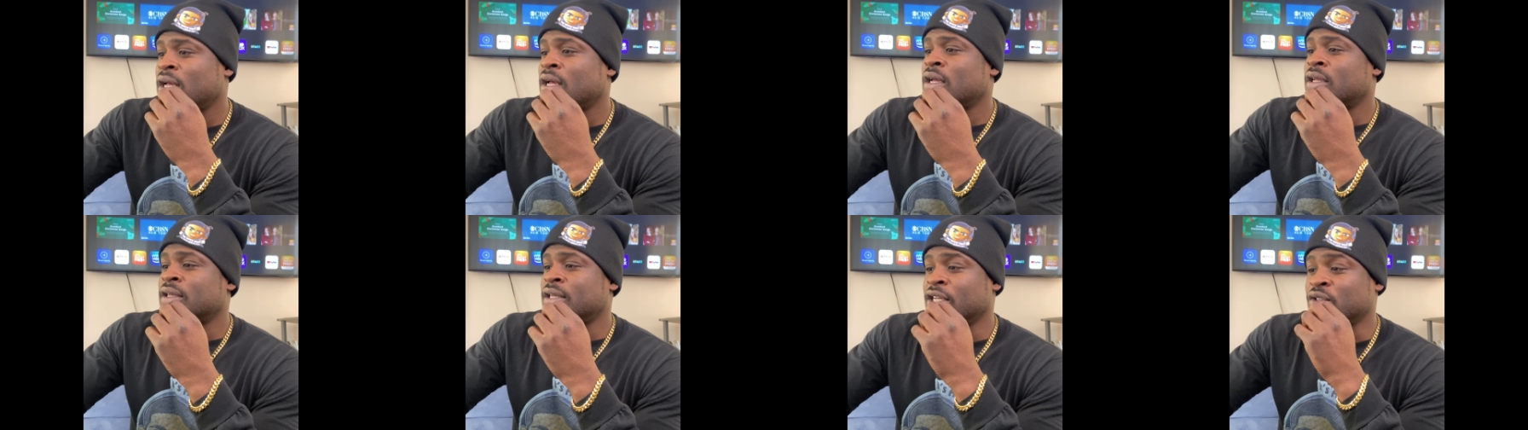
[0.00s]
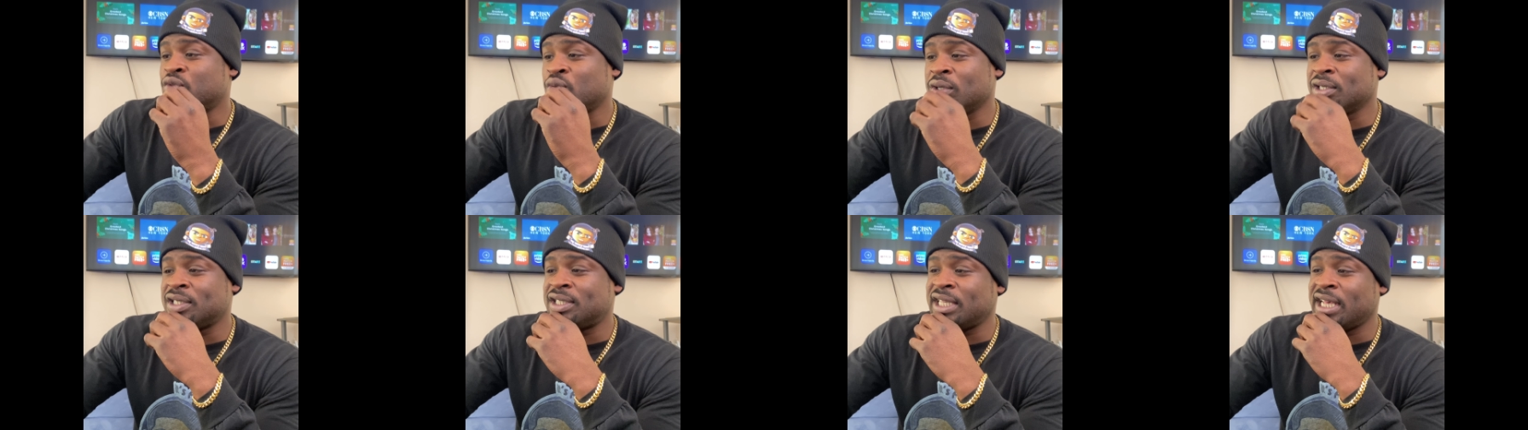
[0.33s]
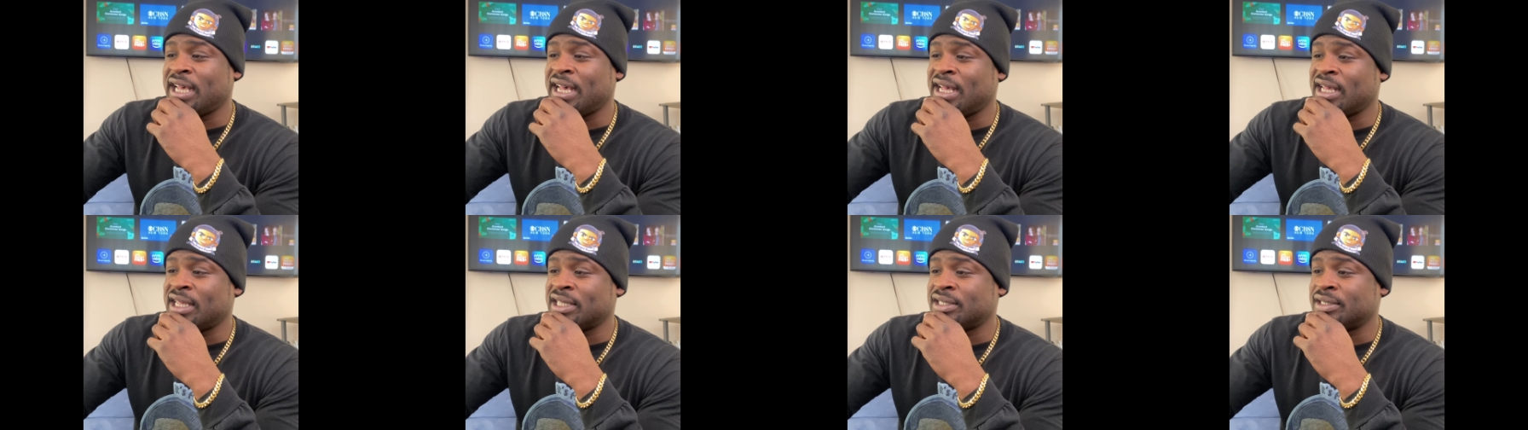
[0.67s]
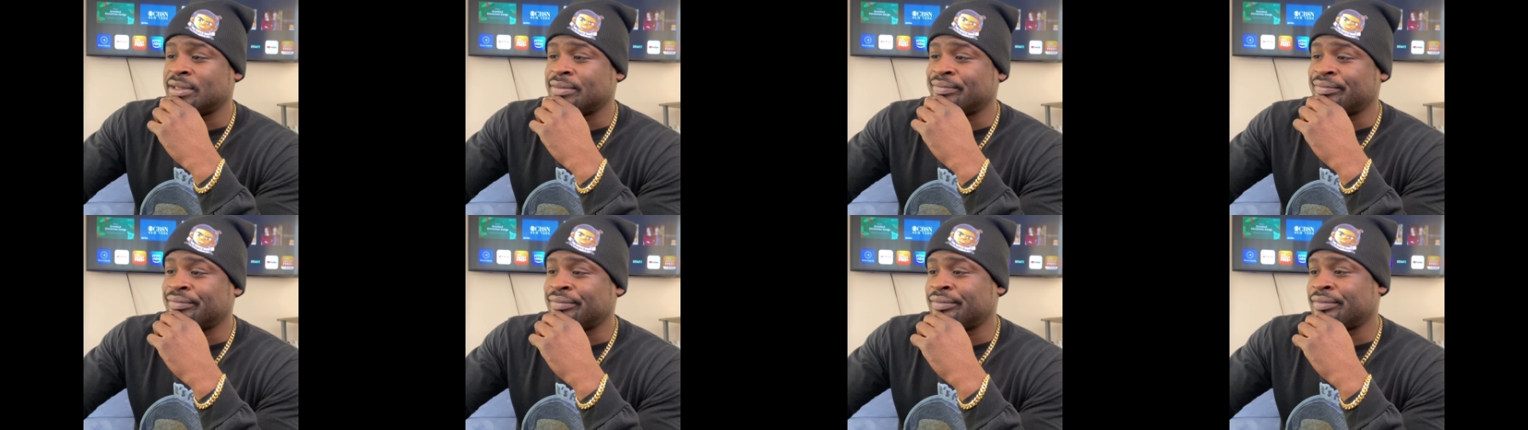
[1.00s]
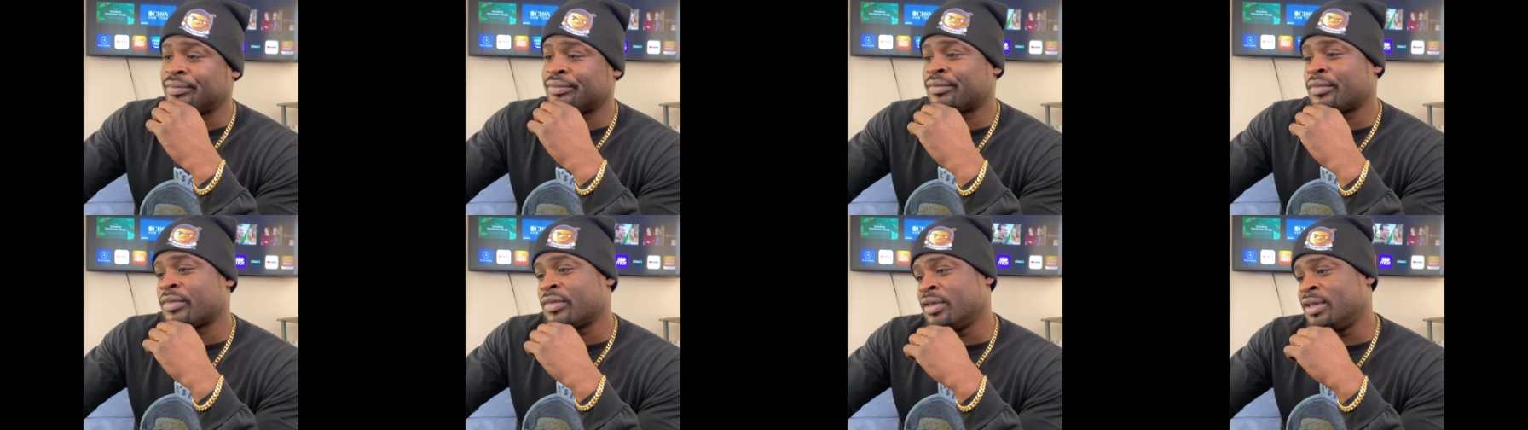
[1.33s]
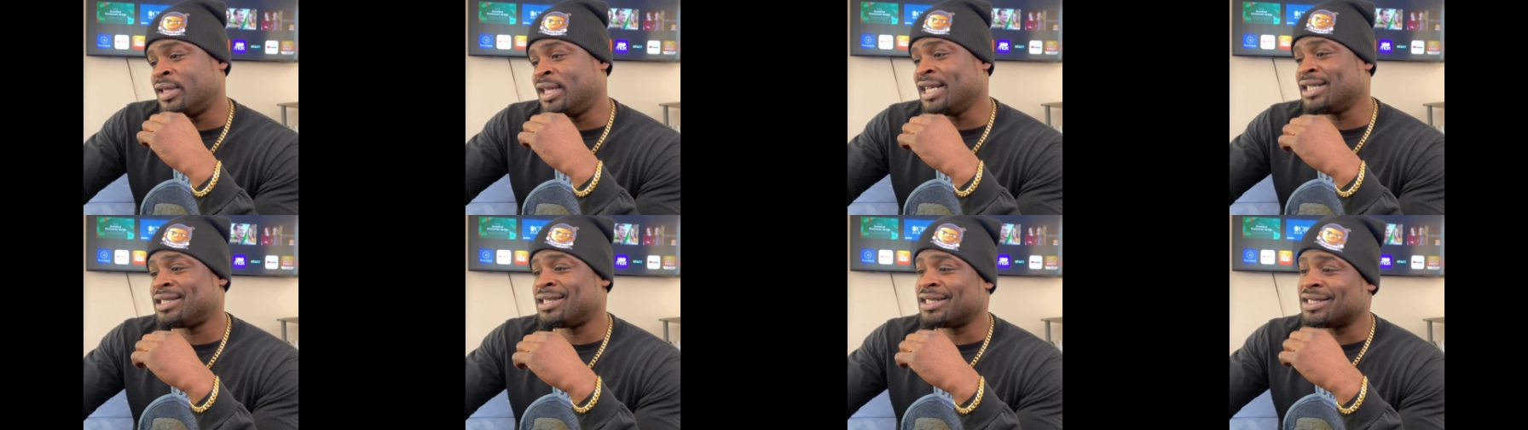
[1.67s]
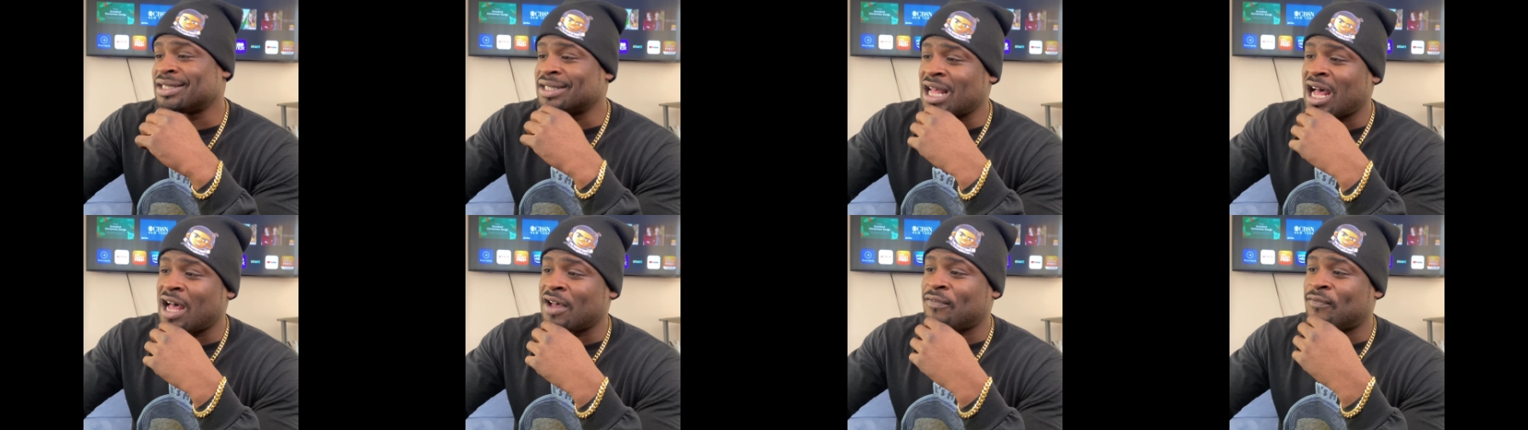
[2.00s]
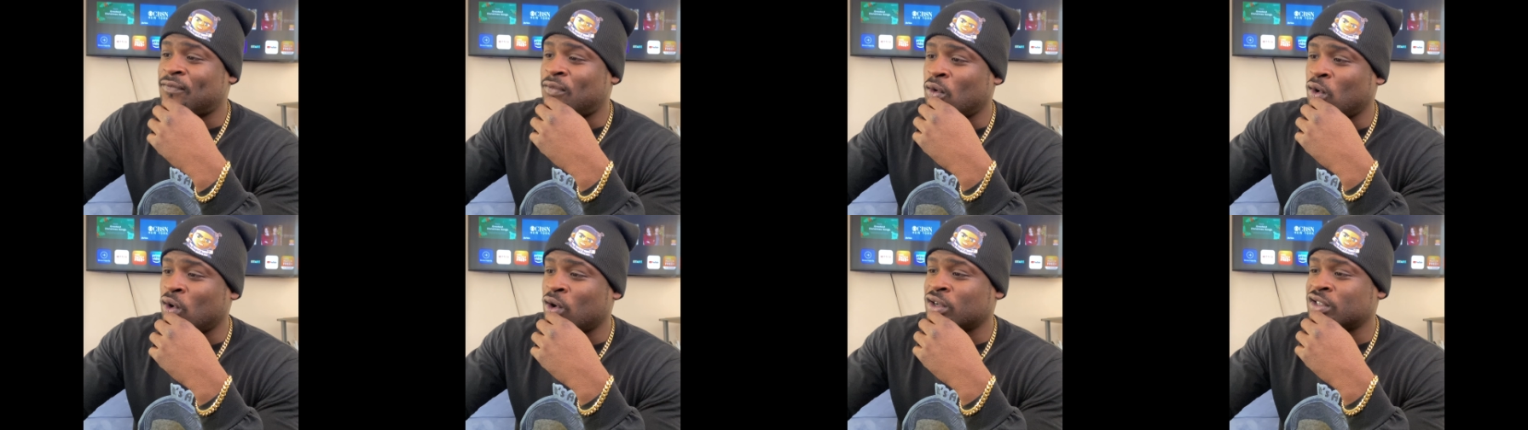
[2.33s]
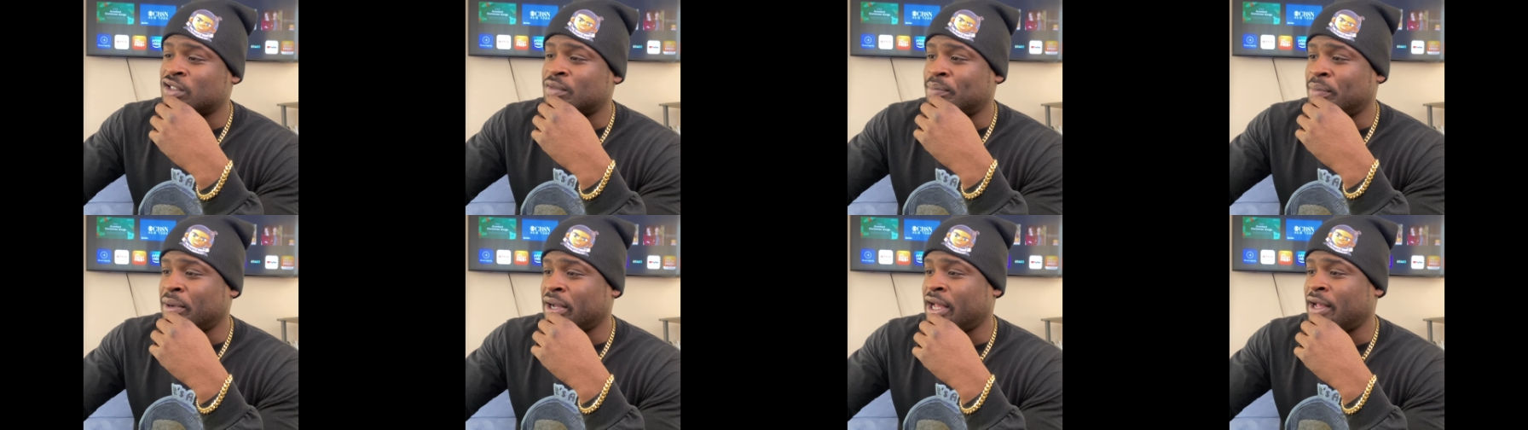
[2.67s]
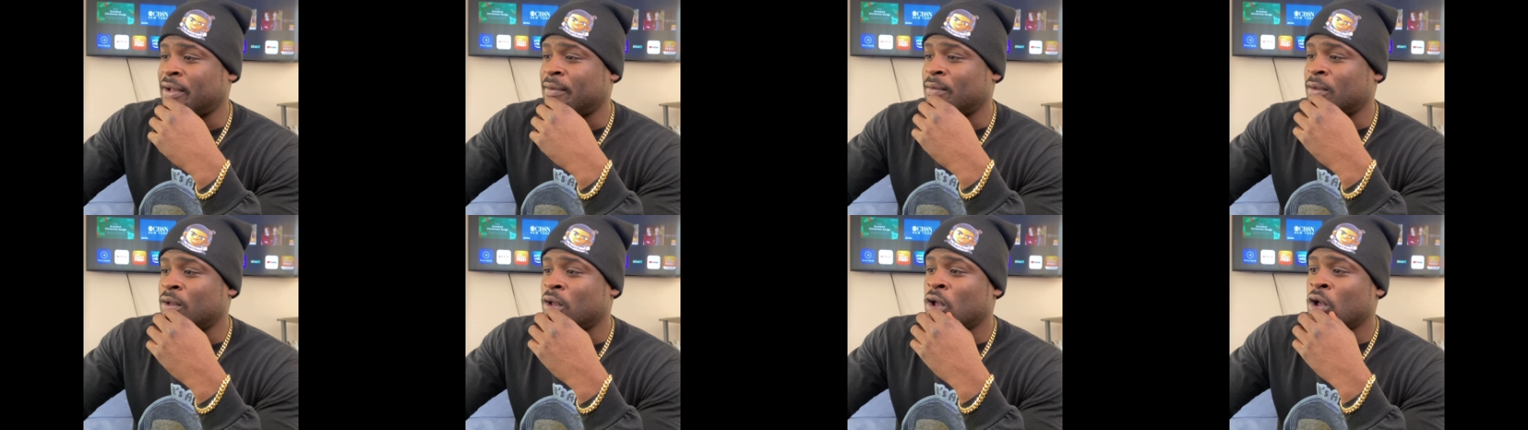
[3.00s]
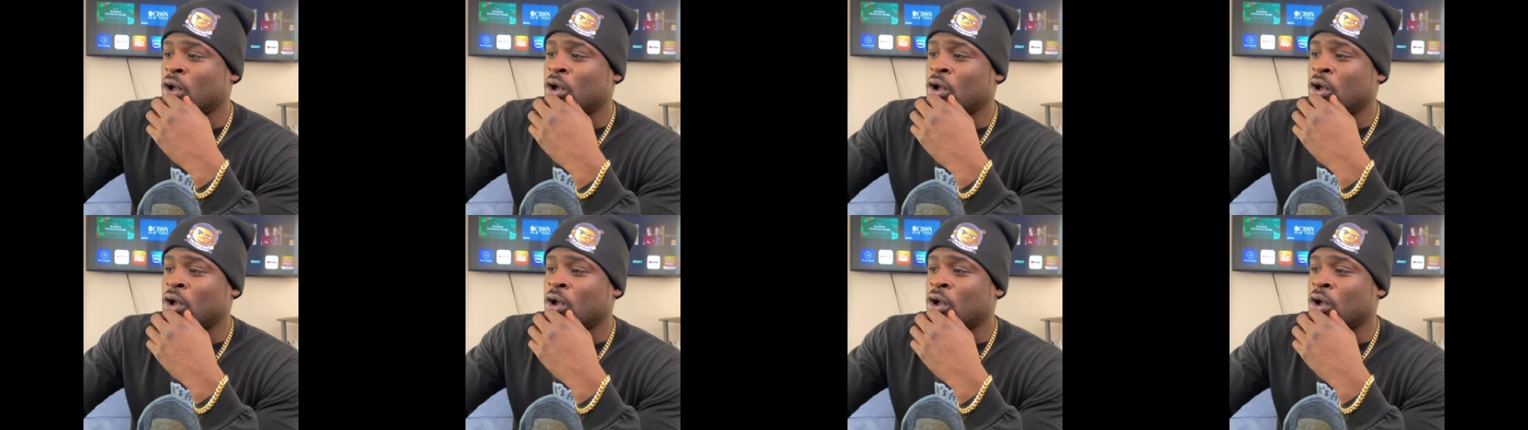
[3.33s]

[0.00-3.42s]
this one says, this is not forced, but